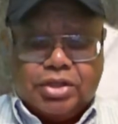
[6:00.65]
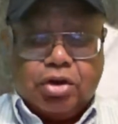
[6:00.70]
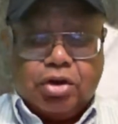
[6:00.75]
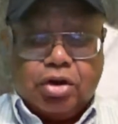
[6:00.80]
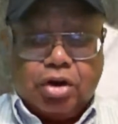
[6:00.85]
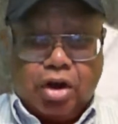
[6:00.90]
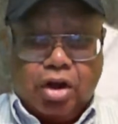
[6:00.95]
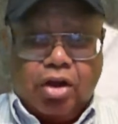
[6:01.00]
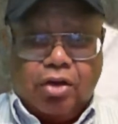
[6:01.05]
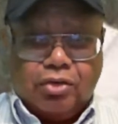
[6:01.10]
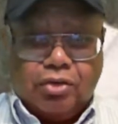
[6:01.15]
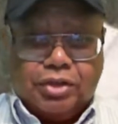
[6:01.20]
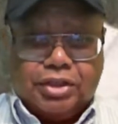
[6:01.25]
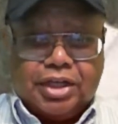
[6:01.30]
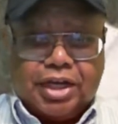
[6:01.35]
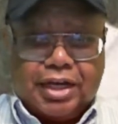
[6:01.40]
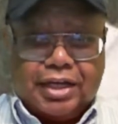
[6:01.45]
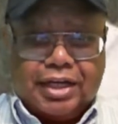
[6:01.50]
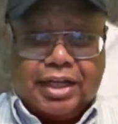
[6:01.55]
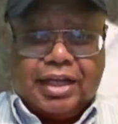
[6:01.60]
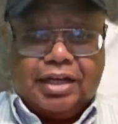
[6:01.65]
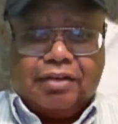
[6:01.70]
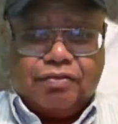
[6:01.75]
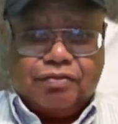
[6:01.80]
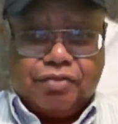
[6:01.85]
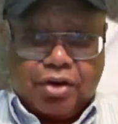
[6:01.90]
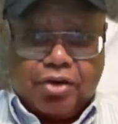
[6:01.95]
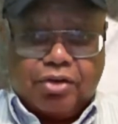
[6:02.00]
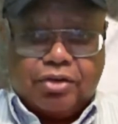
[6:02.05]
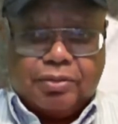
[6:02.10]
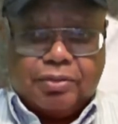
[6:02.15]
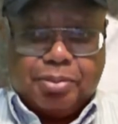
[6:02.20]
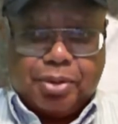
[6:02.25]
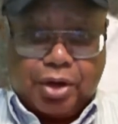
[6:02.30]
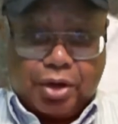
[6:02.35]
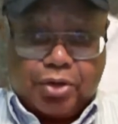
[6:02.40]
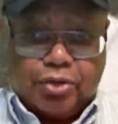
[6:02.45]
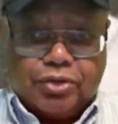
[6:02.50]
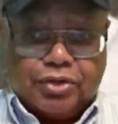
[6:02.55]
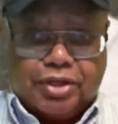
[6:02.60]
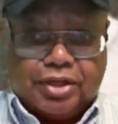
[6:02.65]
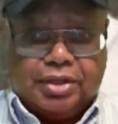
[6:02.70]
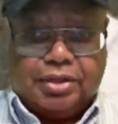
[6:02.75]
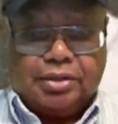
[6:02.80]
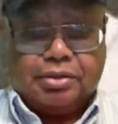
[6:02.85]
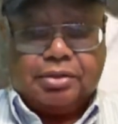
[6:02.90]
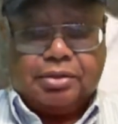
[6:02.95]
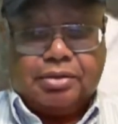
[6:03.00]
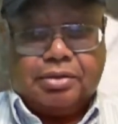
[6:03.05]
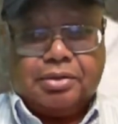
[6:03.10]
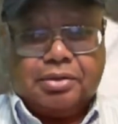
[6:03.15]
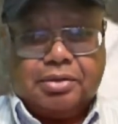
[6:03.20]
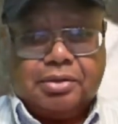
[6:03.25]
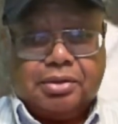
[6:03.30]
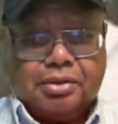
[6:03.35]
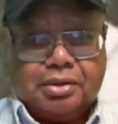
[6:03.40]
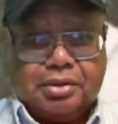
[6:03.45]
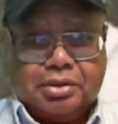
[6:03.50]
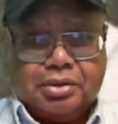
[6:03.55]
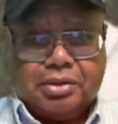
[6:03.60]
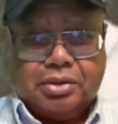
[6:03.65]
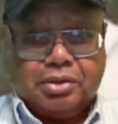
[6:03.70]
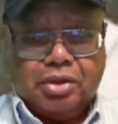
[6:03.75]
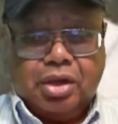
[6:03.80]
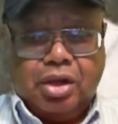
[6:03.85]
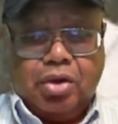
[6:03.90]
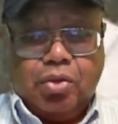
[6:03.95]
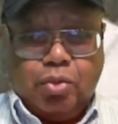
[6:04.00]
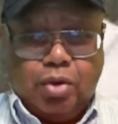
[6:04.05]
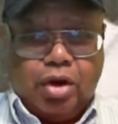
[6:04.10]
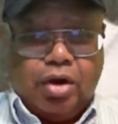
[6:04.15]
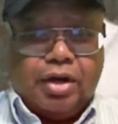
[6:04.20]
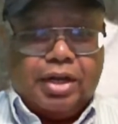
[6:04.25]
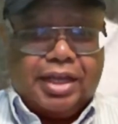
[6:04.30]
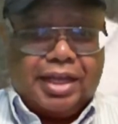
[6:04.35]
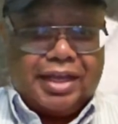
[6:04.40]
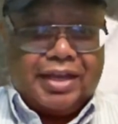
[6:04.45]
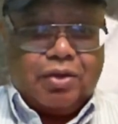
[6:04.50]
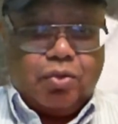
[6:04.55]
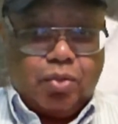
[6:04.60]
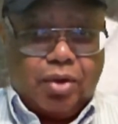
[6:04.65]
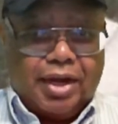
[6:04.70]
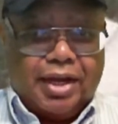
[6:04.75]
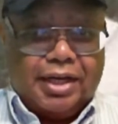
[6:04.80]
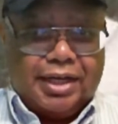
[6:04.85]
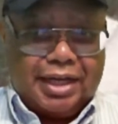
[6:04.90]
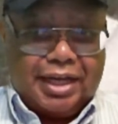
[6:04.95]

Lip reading: which are all done in first person, where he